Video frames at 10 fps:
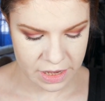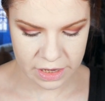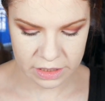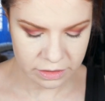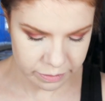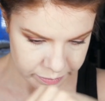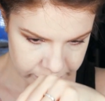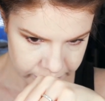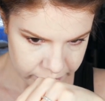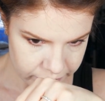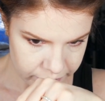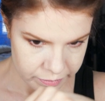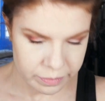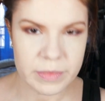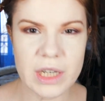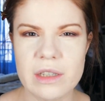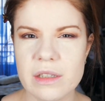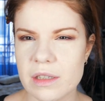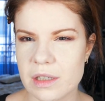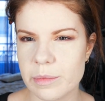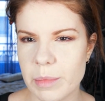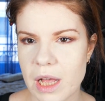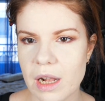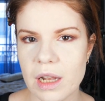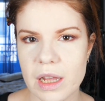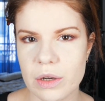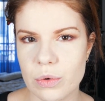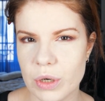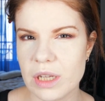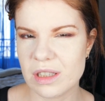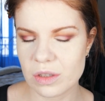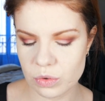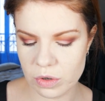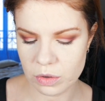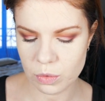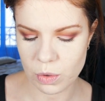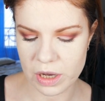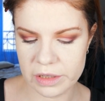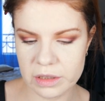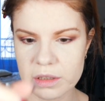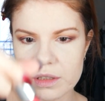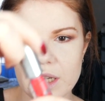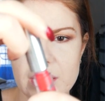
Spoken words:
And there is a smell, like really strong one.